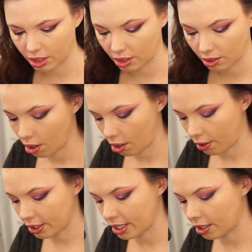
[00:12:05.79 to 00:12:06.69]
I'm
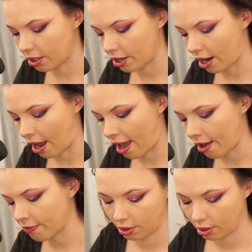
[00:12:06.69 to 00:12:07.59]
gonna take another
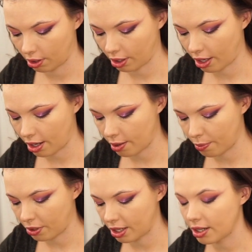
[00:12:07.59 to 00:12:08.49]
half and kind of
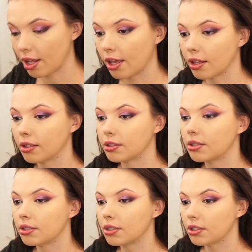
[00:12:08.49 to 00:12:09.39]
blend it
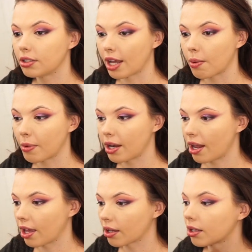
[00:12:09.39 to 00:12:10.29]
down my
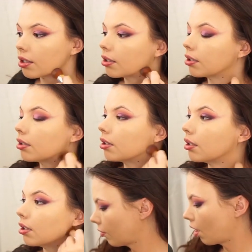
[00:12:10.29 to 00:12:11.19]
neck.
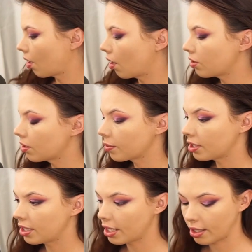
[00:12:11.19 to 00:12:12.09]
Also, I'm going
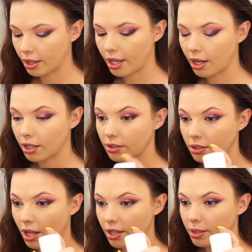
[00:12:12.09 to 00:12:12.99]
to take their
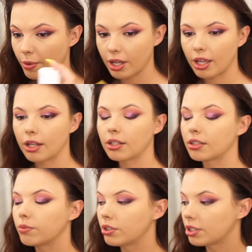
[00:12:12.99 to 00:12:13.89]
setting spray again
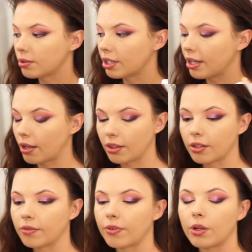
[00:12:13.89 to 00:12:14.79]
because we just laid down
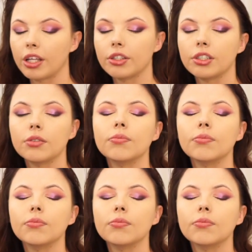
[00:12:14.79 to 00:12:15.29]
the foundation.